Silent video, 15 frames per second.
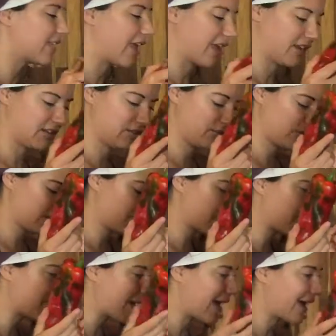like 2 to
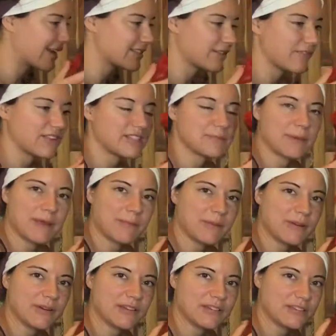3 bags of these
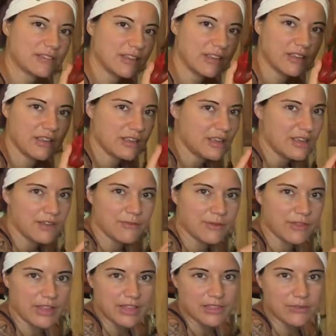peppers for
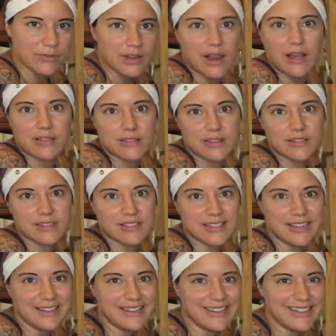like $3.
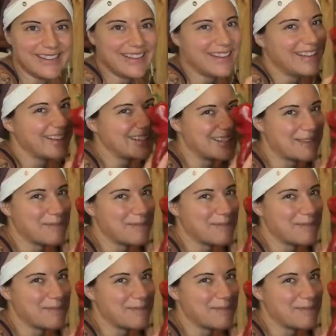It's